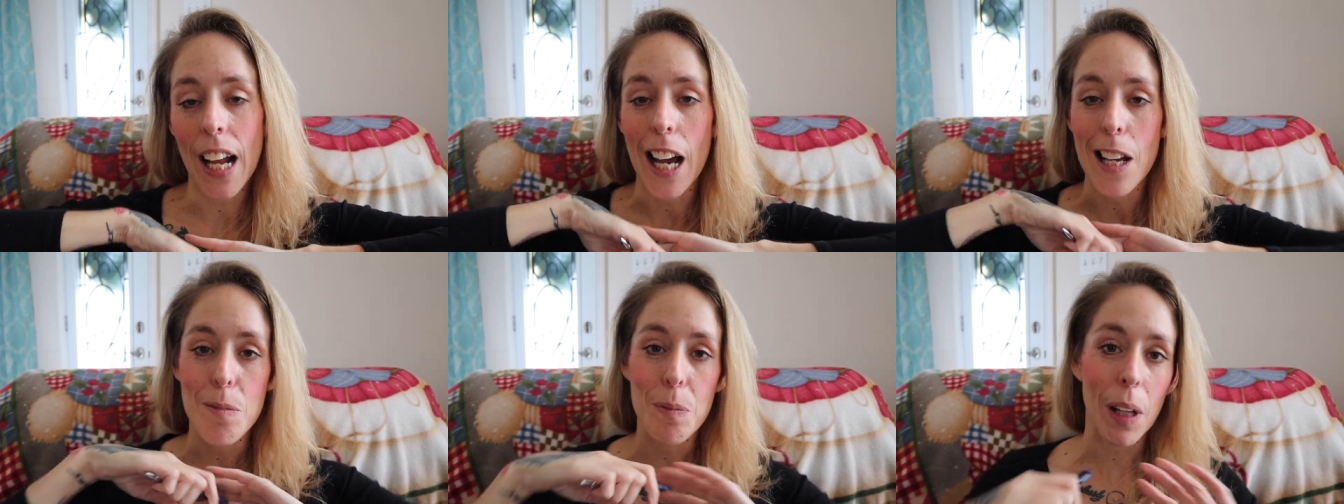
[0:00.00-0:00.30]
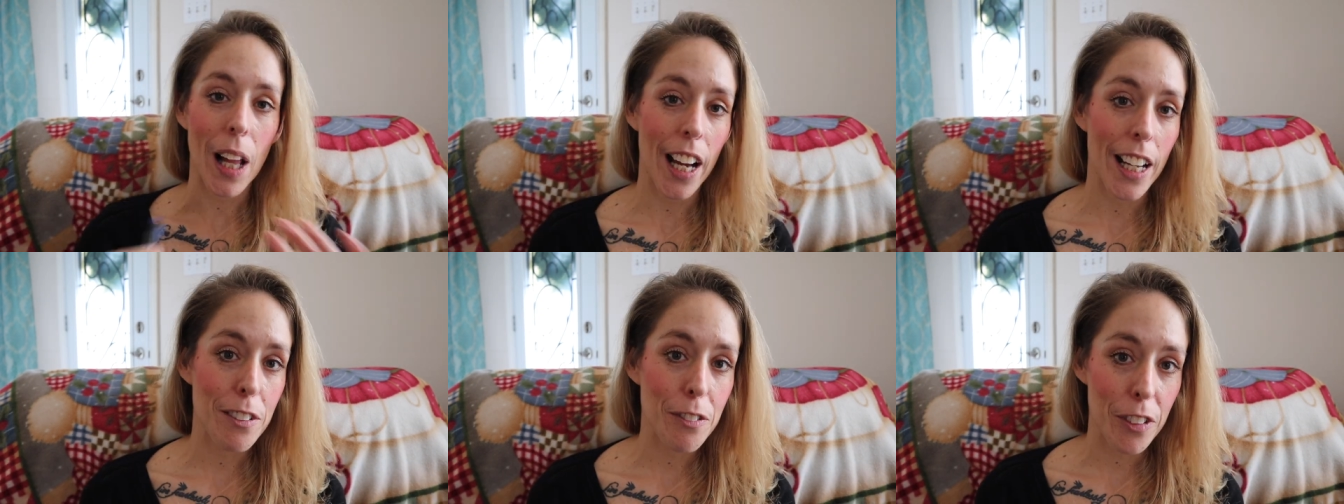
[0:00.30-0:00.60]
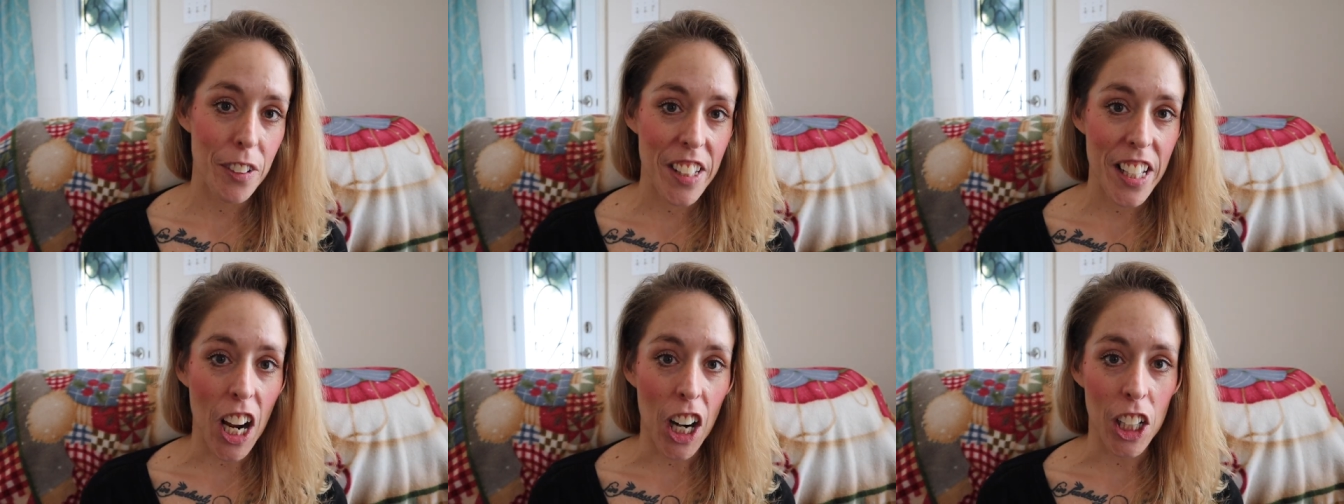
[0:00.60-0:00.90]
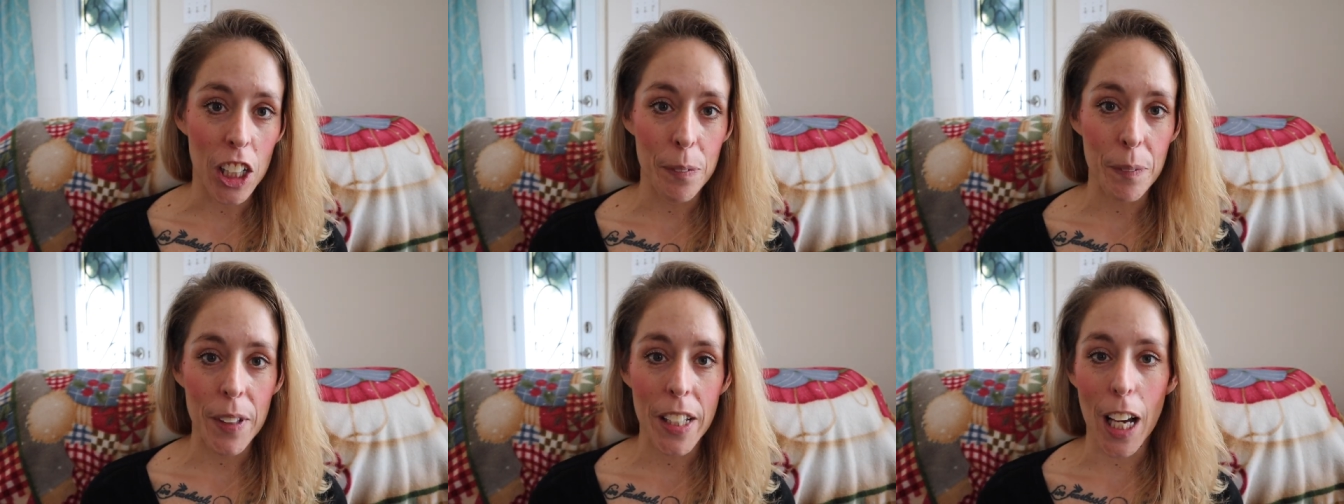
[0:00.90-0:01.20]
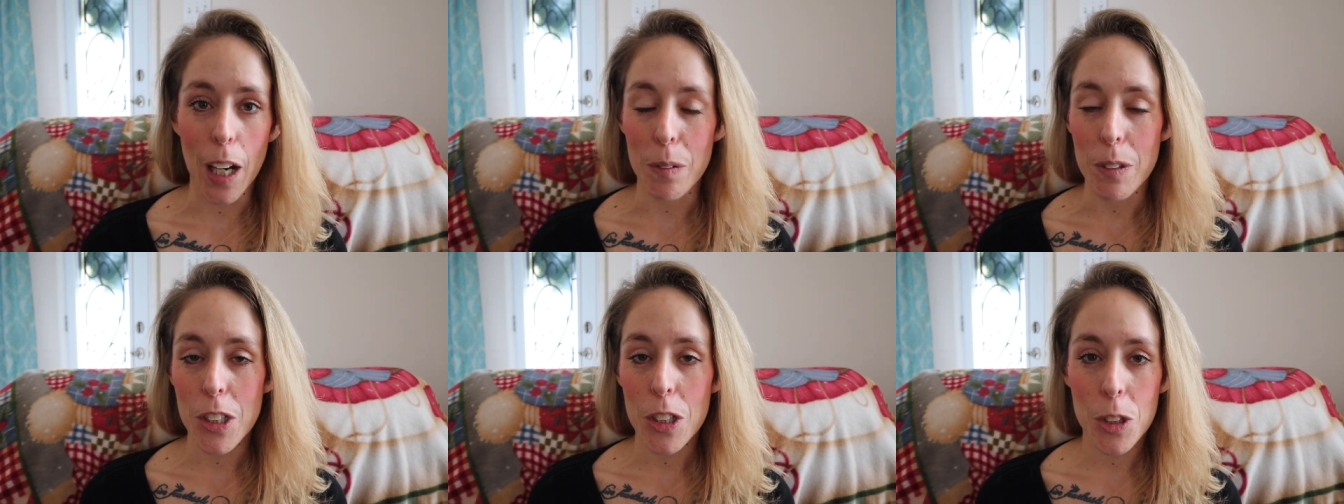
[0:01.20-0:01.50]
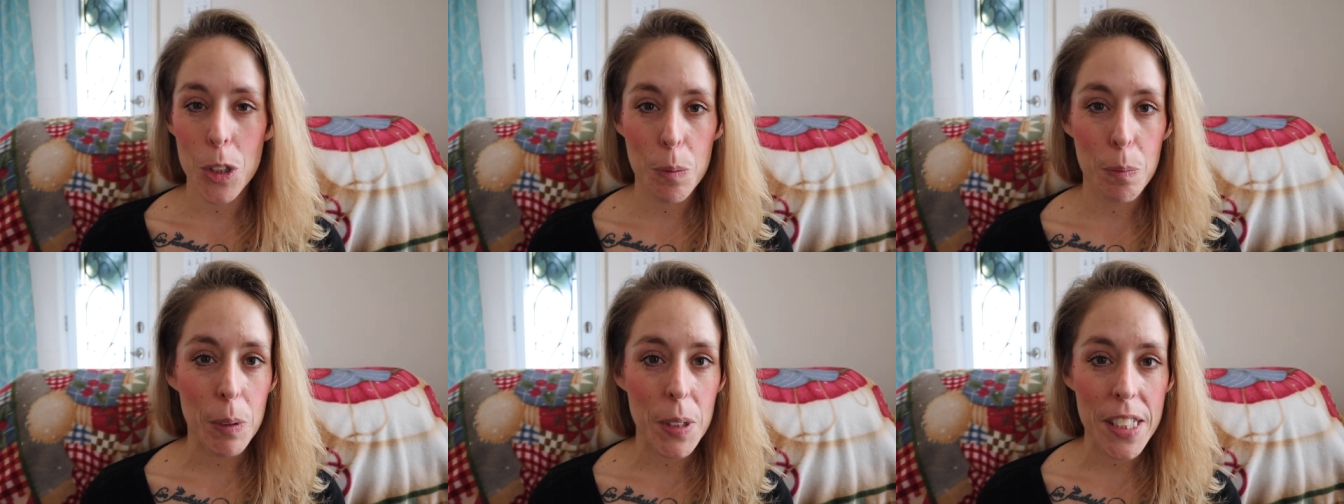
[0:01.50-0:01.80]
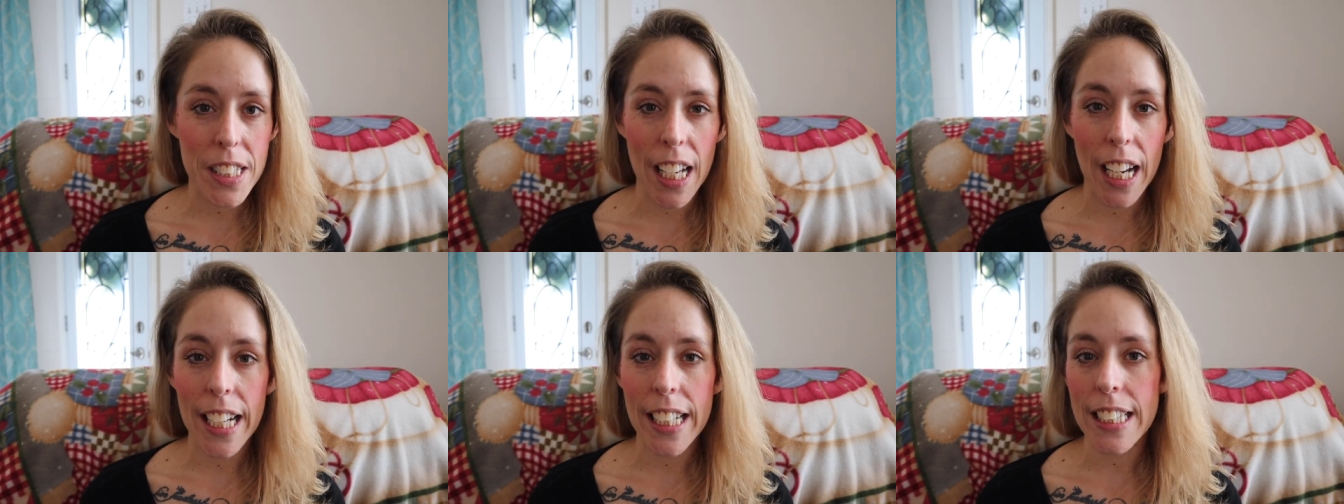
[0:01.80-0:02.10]
I applied for the army. I was super
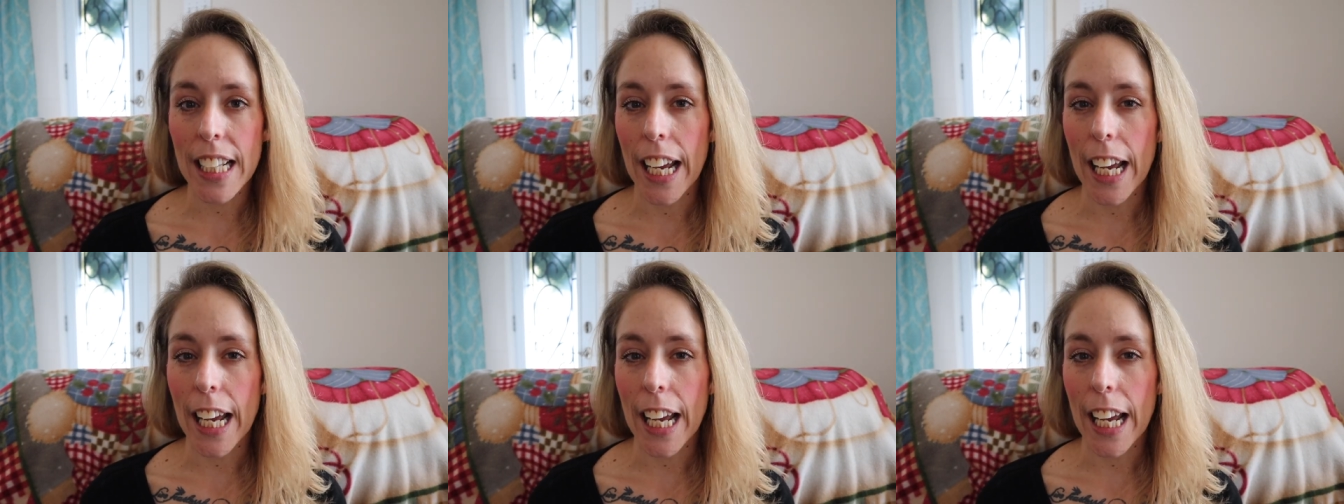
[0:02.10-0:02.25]
psyched.